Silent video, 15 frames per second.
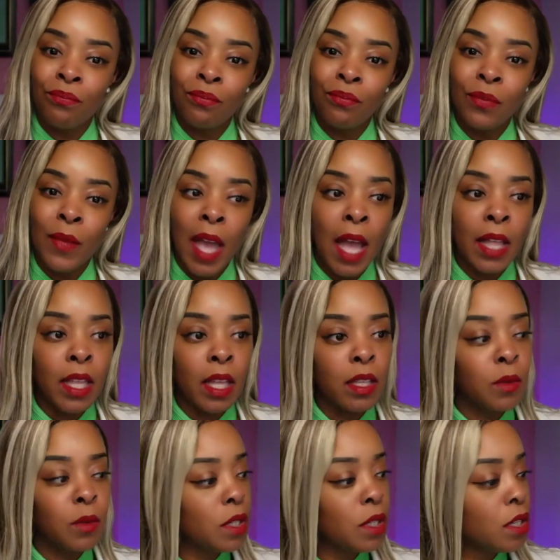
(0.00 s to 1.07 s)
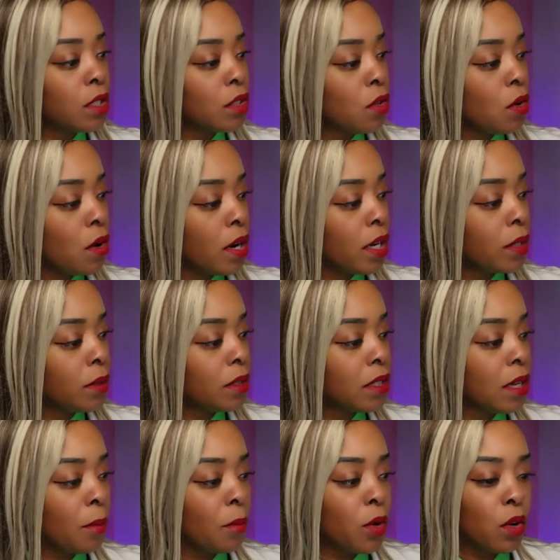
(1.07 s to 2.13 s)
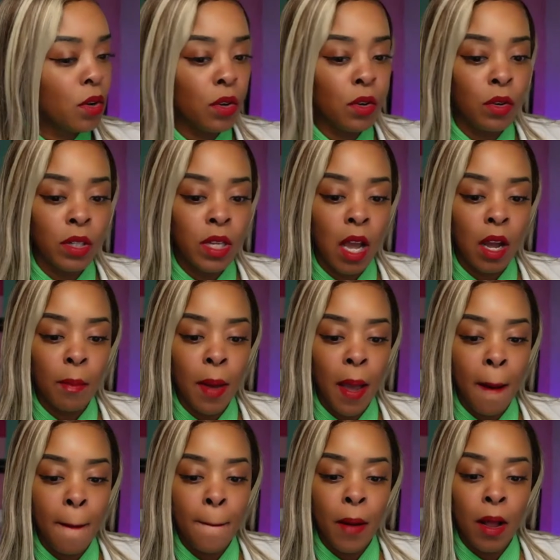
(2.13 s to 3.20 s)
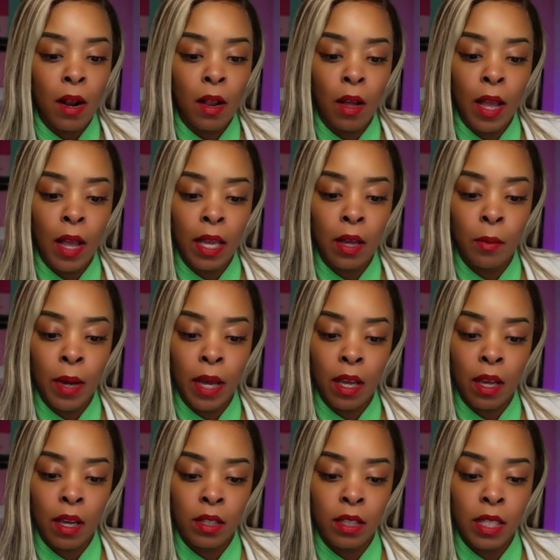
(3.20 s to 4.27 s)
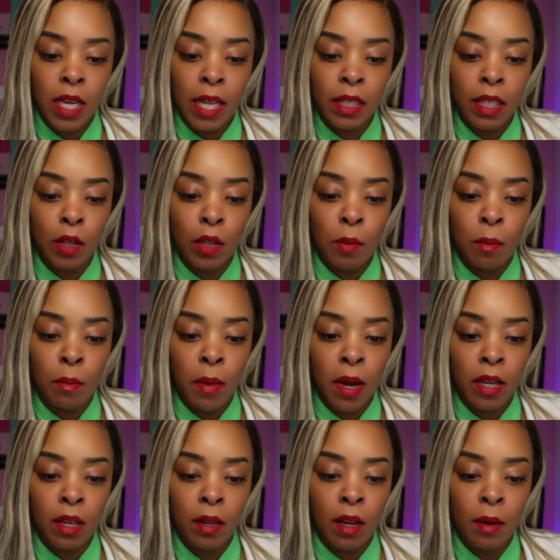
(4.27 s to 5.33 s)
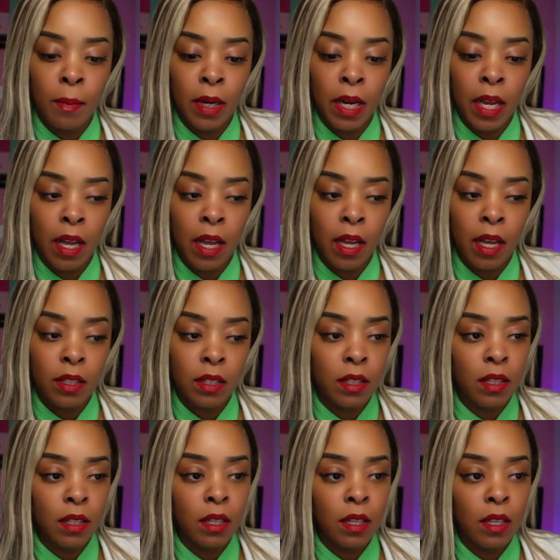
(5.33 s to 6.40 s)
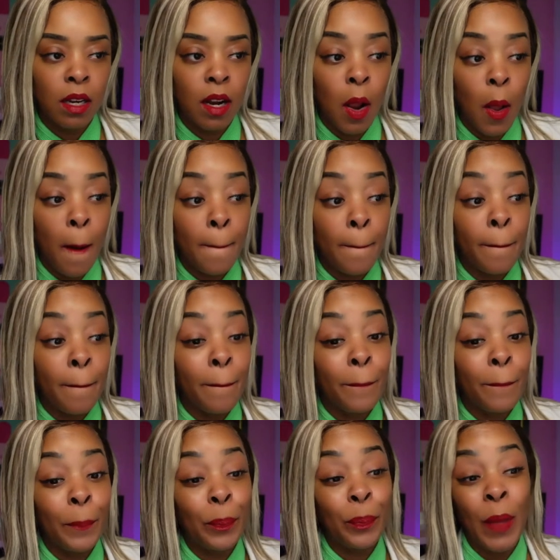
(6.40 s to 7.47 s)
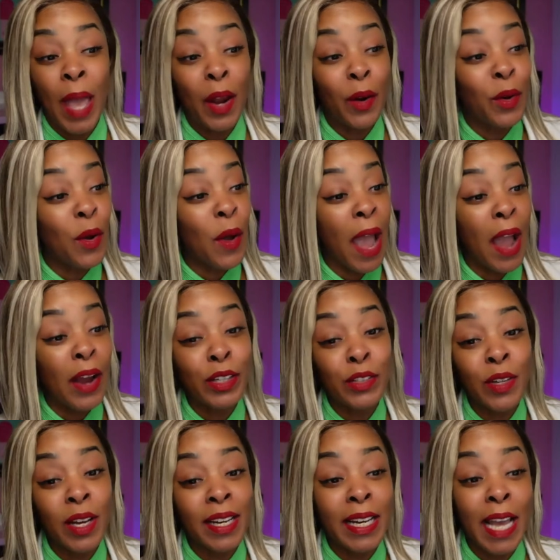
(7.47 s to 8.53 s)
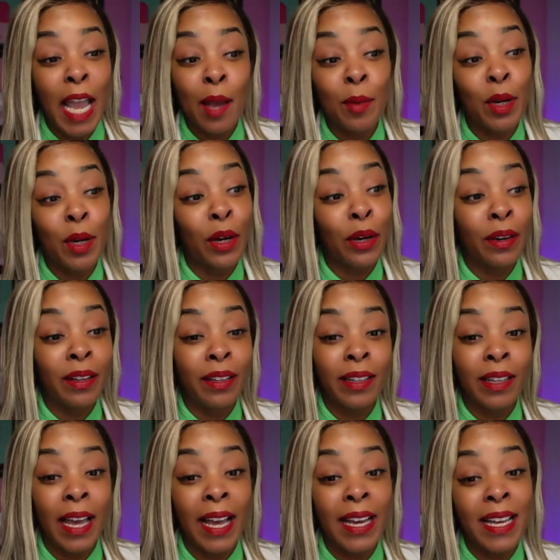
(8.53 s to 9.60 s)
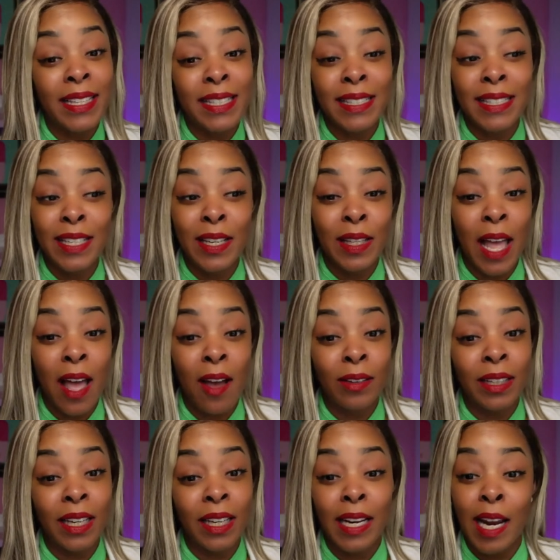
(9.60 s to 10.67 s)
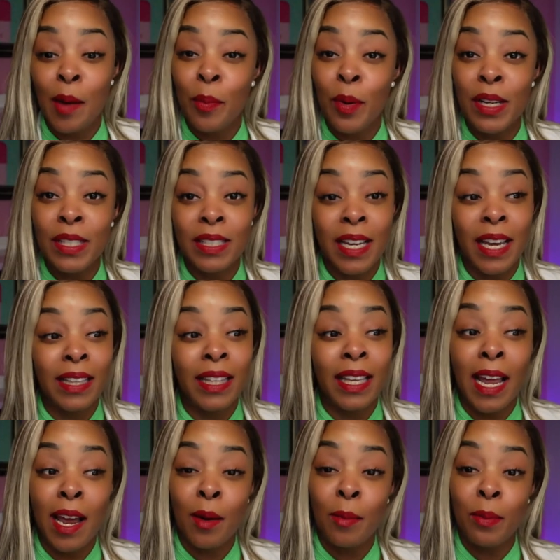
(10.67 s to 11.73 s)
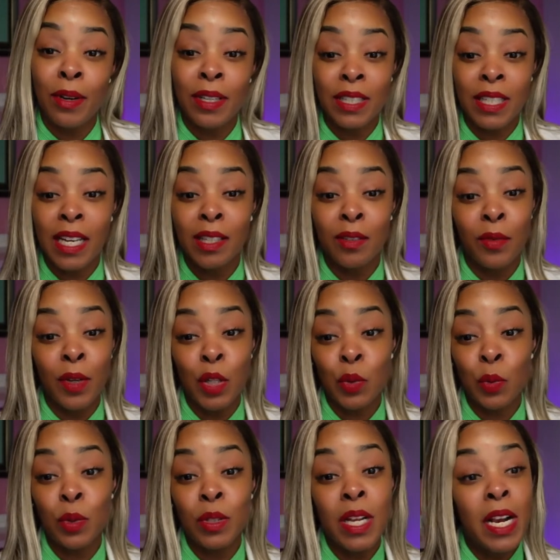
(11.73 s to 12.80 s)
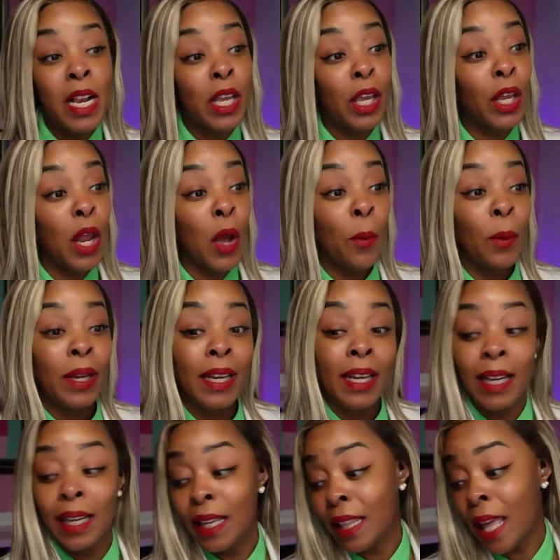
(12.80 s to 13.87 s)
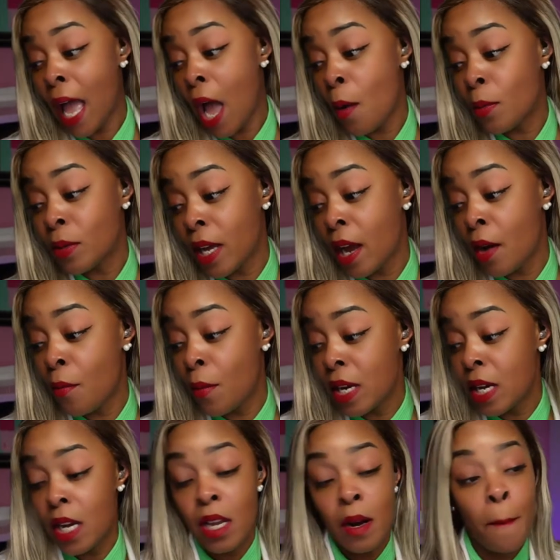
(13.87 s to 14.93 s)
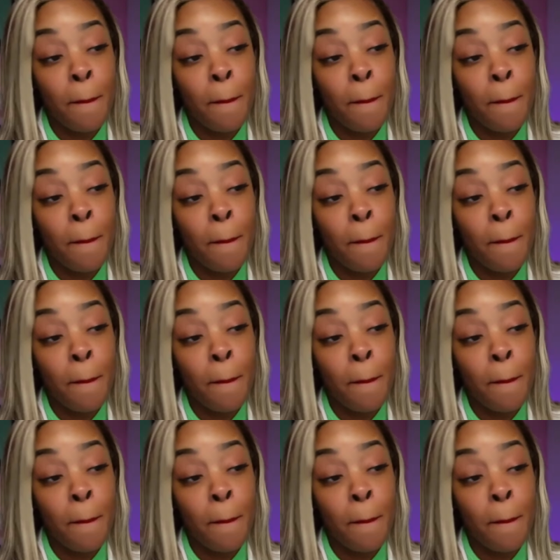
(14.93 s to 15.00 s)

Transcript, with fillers: I thought this was a good story. This was something real cool to talk about. Wait, wait, she out the loop my on um, my eyes. I don't know. I heard Trucking came here early. I guess he's still logged in, and I appreciate that. I appreciate the visuals. You know, we need to get the hours however we can get them